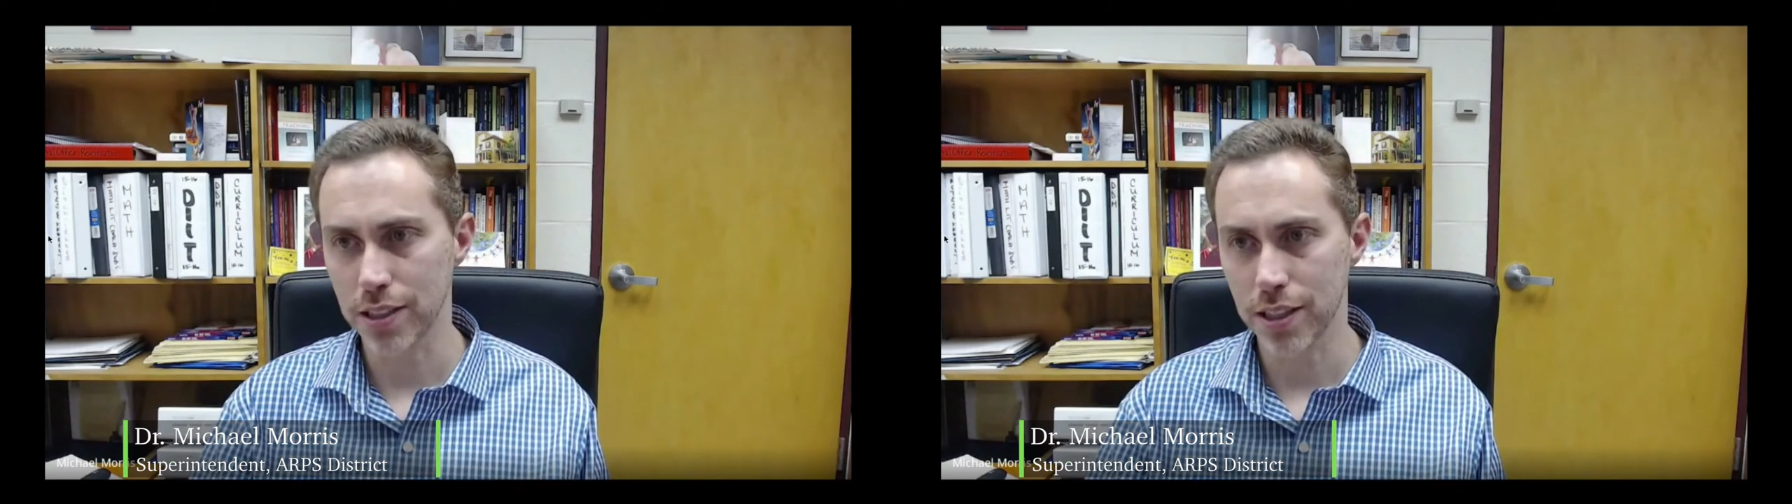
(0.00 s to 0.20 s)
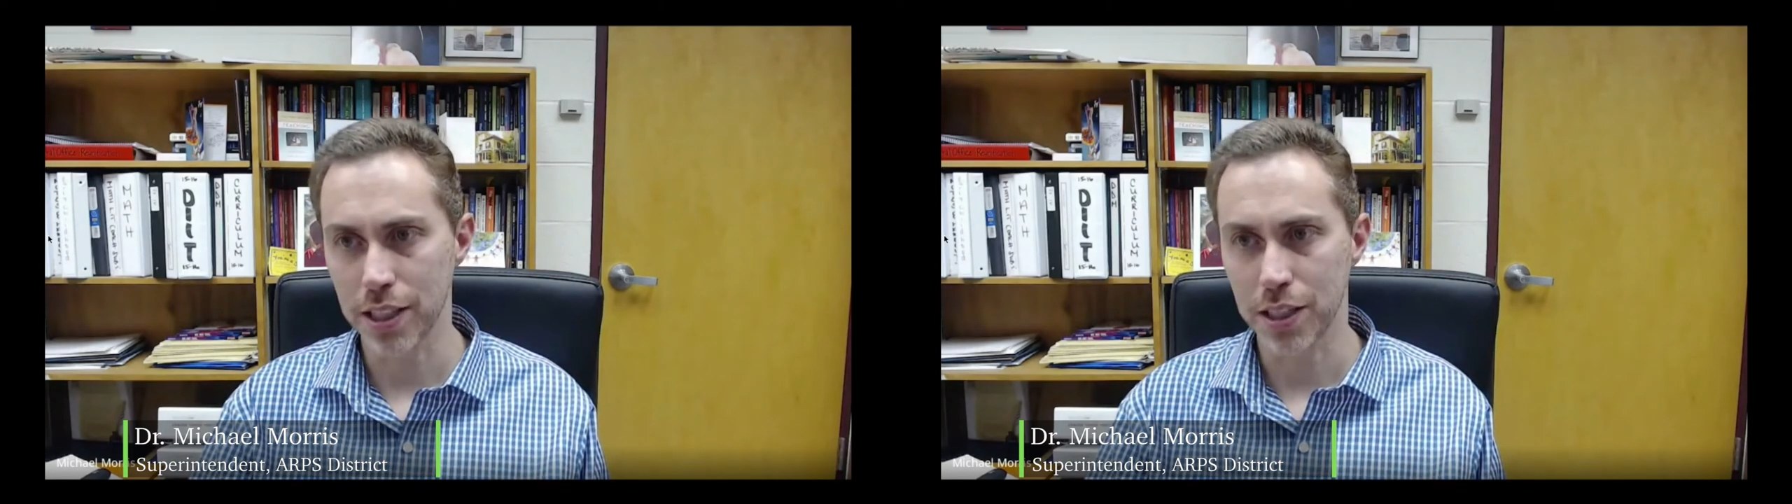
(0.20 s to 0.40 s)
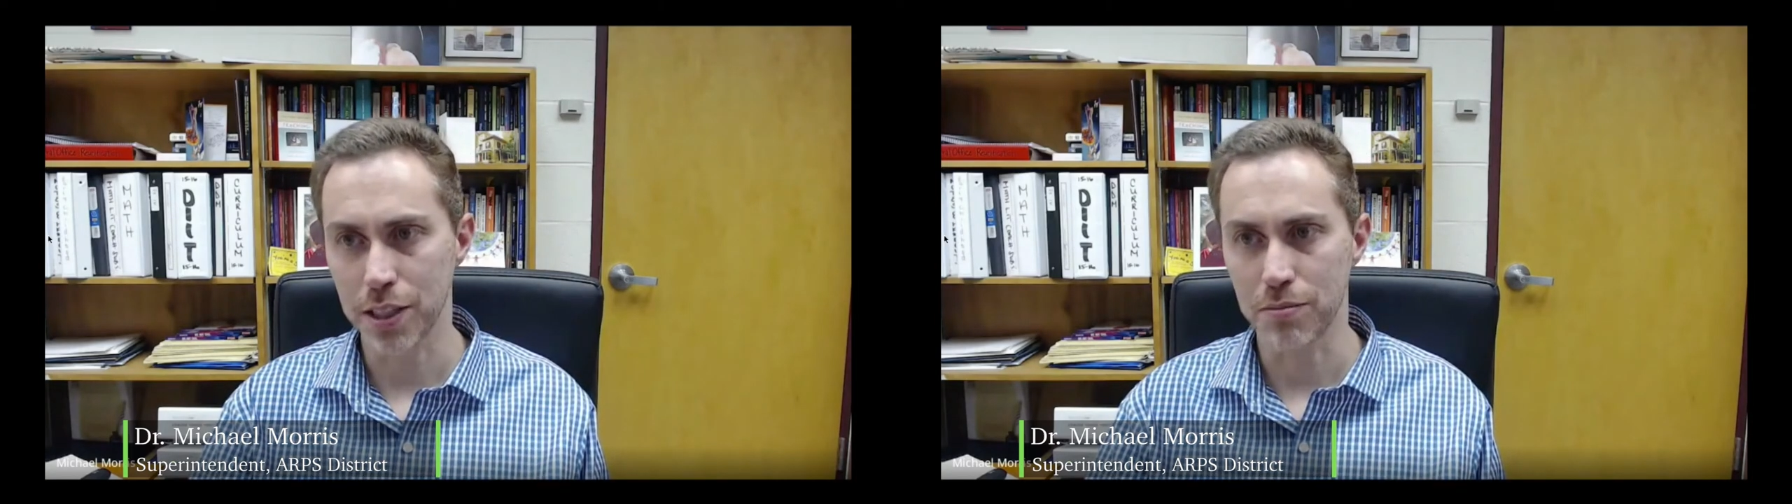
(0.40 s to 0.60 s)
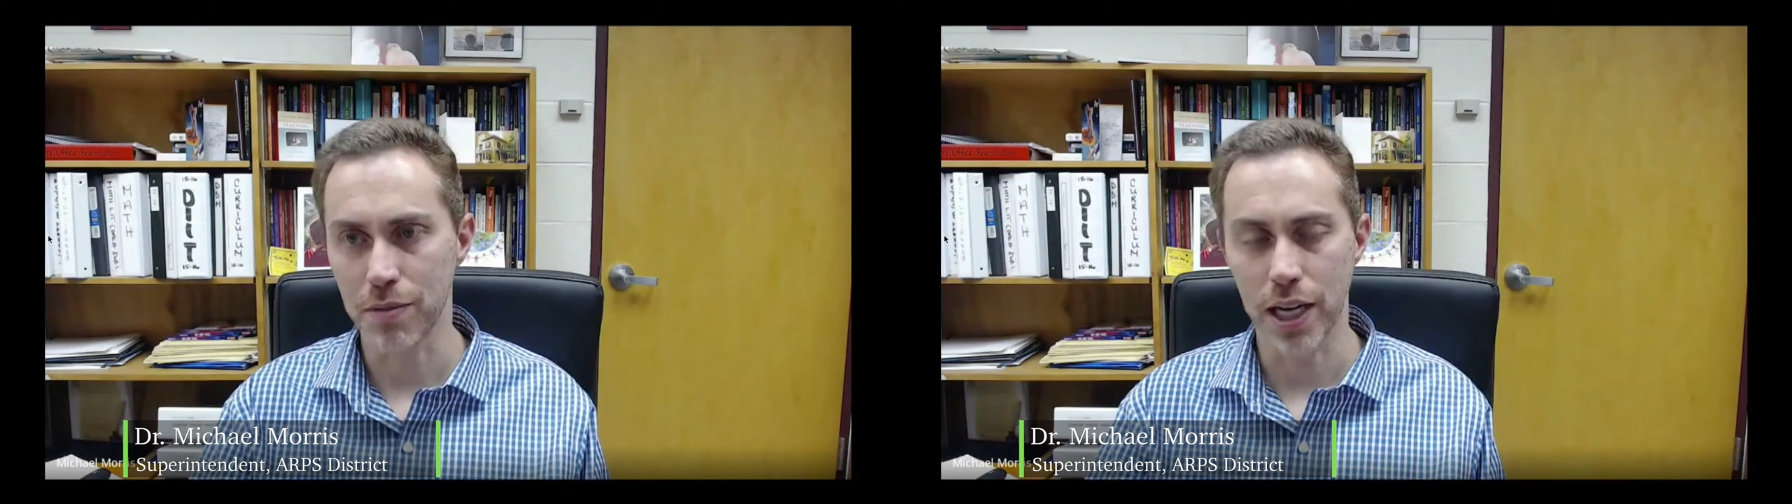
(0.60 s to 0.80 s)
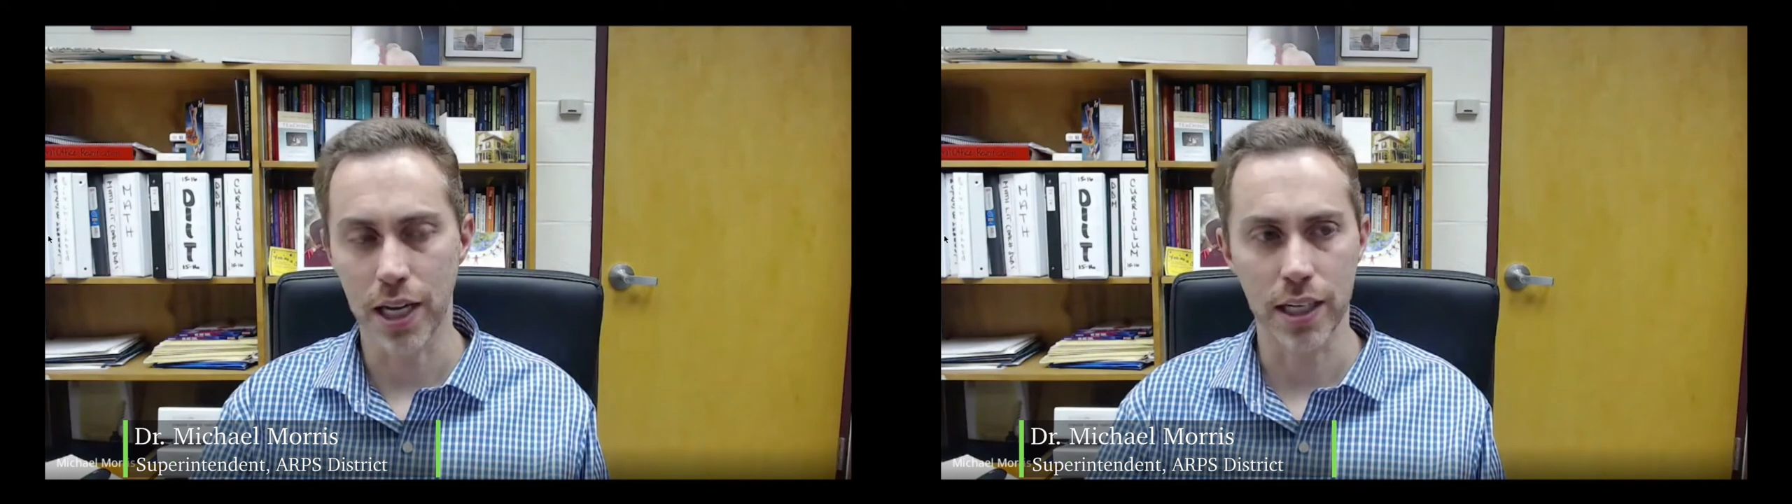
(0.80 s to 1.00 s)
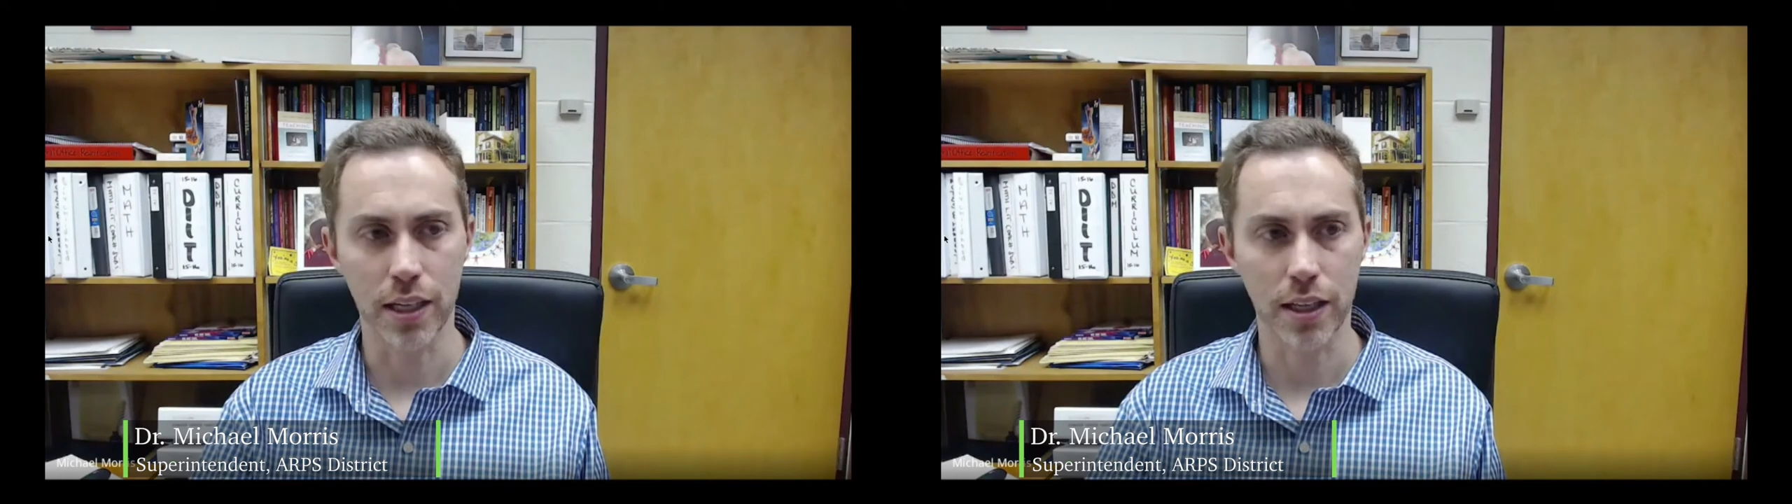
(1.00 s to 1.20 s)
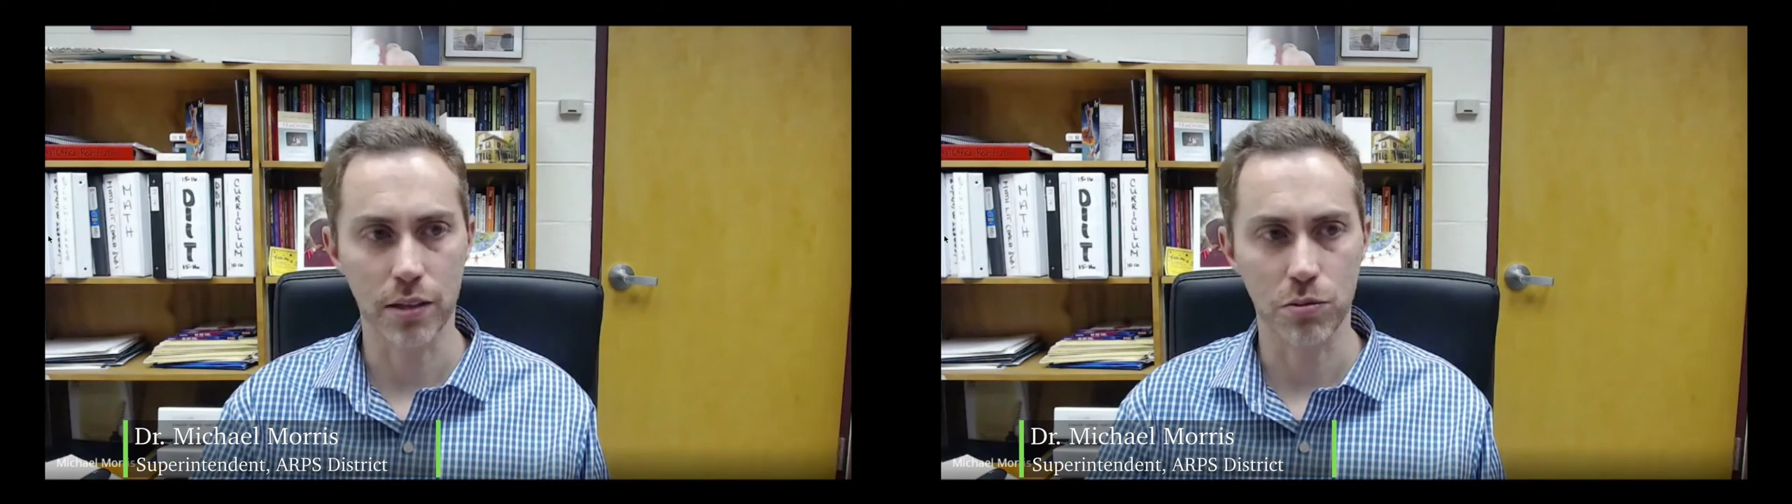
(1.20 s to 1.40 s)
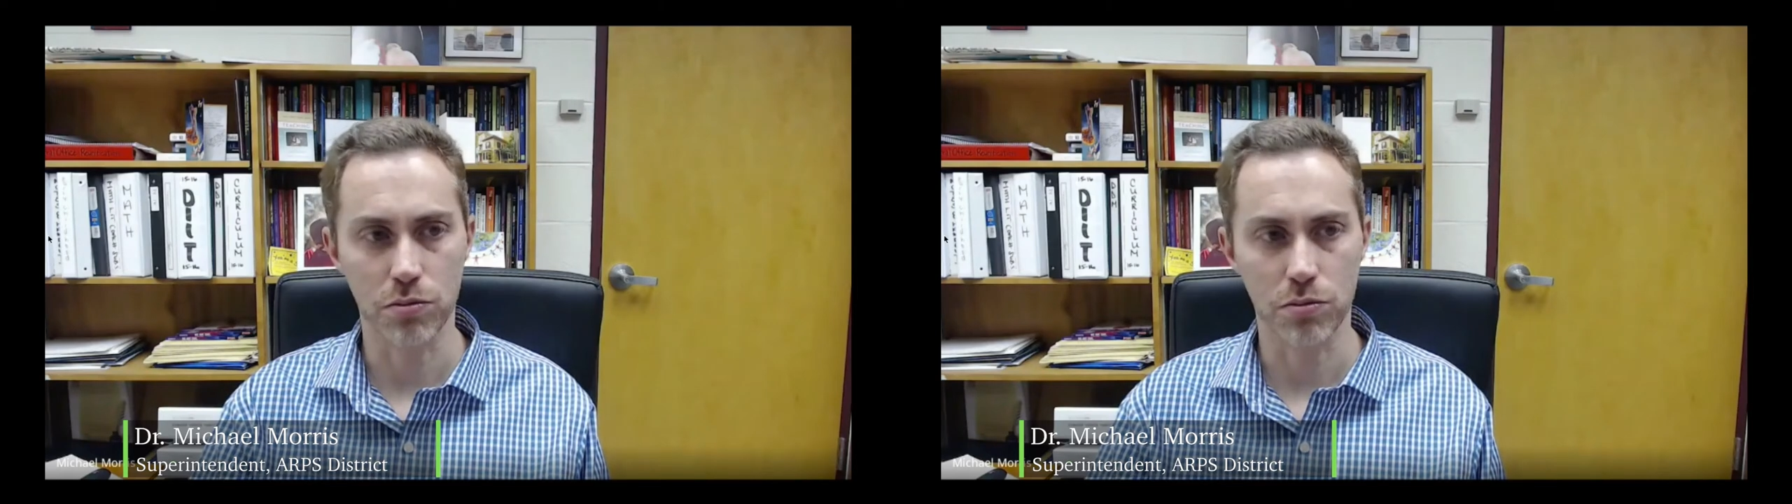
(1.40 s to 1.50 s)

Um, and I think,